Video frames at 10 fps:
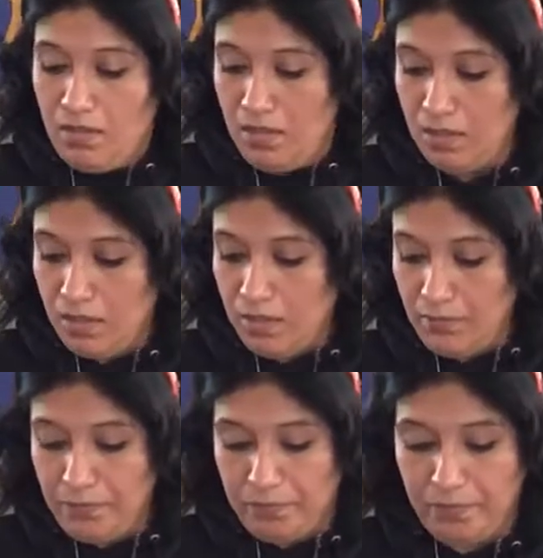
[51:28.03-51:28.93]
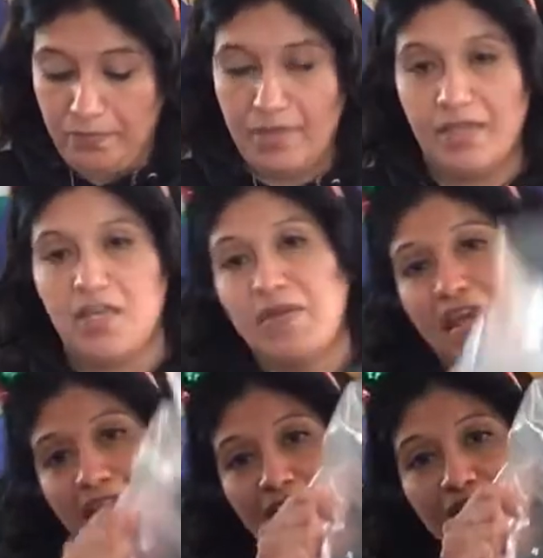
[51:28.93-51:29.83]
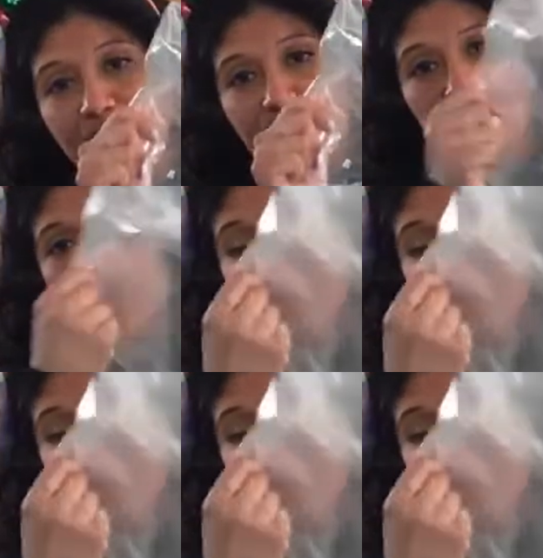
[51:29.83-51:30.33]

But they come in handy for